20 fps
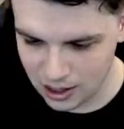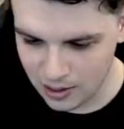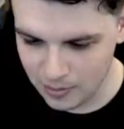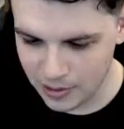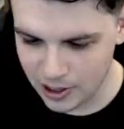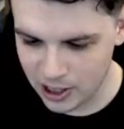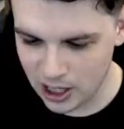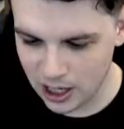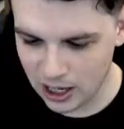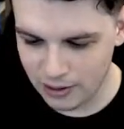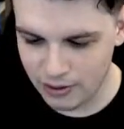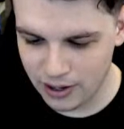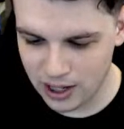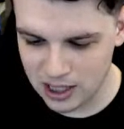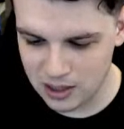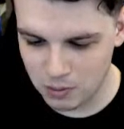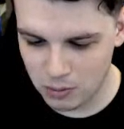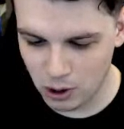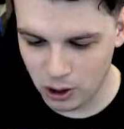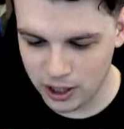Man United
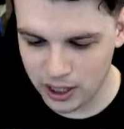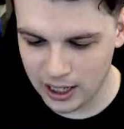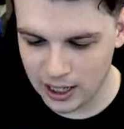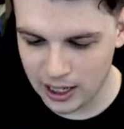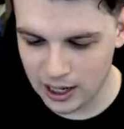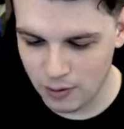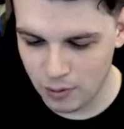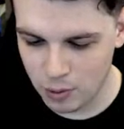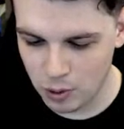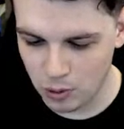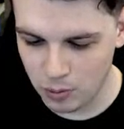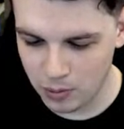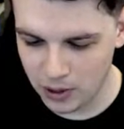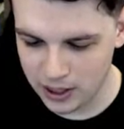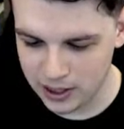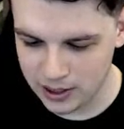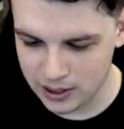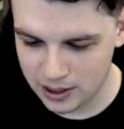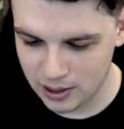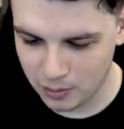fans blocking a Liverpool
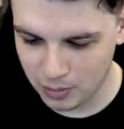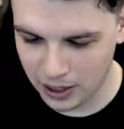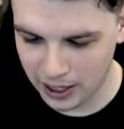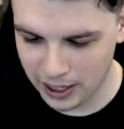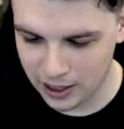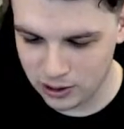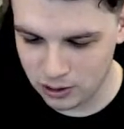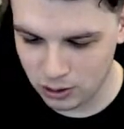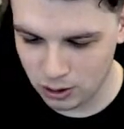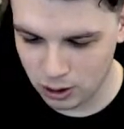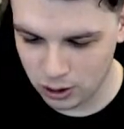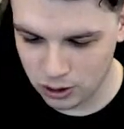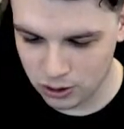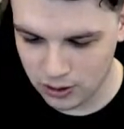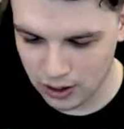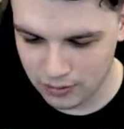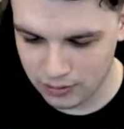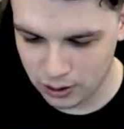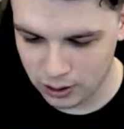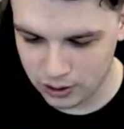bus. The players do not
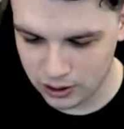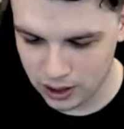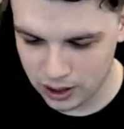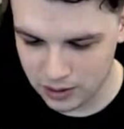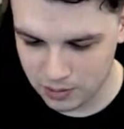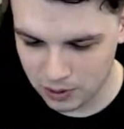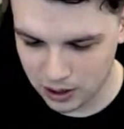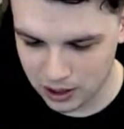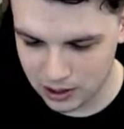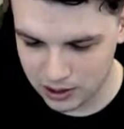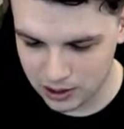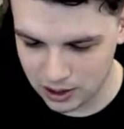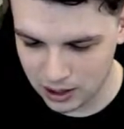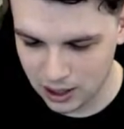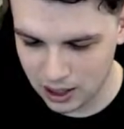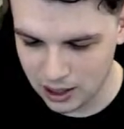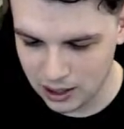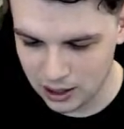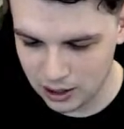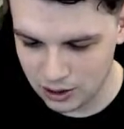travel on this bus.
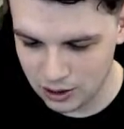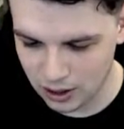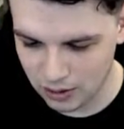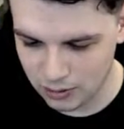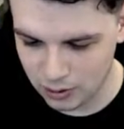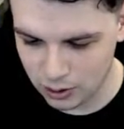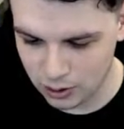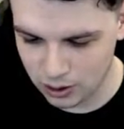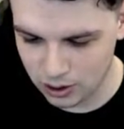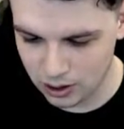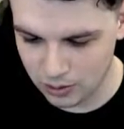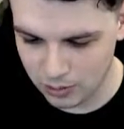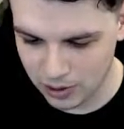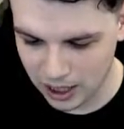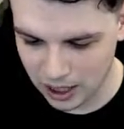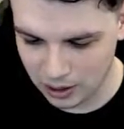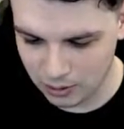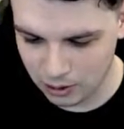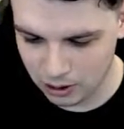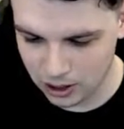Travel on a
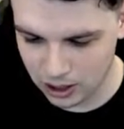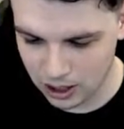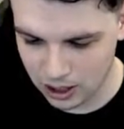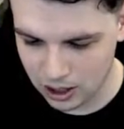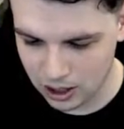black one.